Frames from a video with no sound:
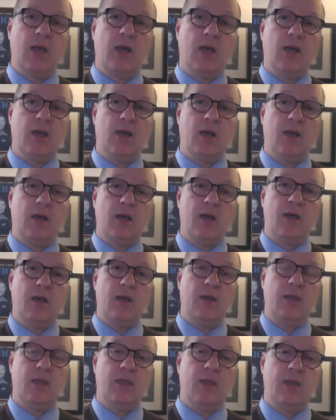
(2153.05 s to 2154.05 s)

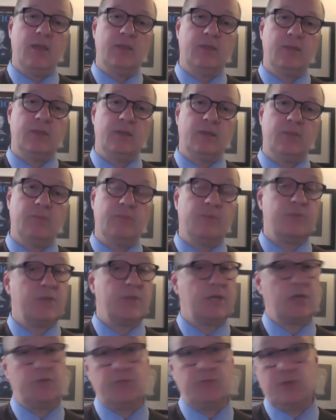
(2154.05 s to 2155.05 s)
Uh, and um,
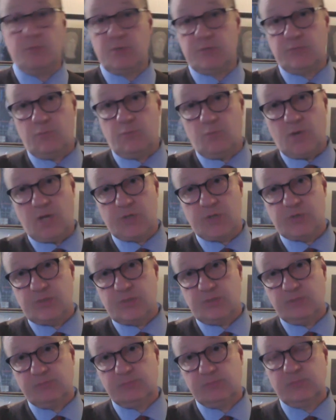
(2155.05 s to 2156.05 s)
thank you very much for
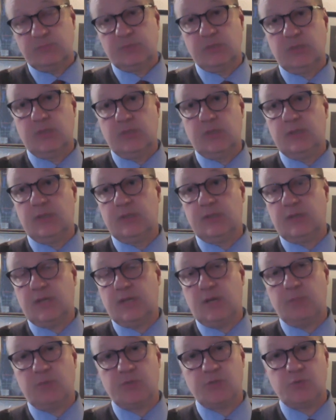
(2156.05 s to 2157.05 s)
watching. And uh,
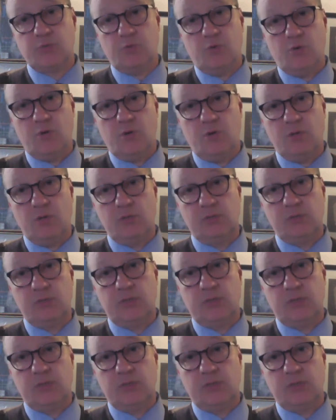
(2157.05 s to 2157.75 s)
God bless you all.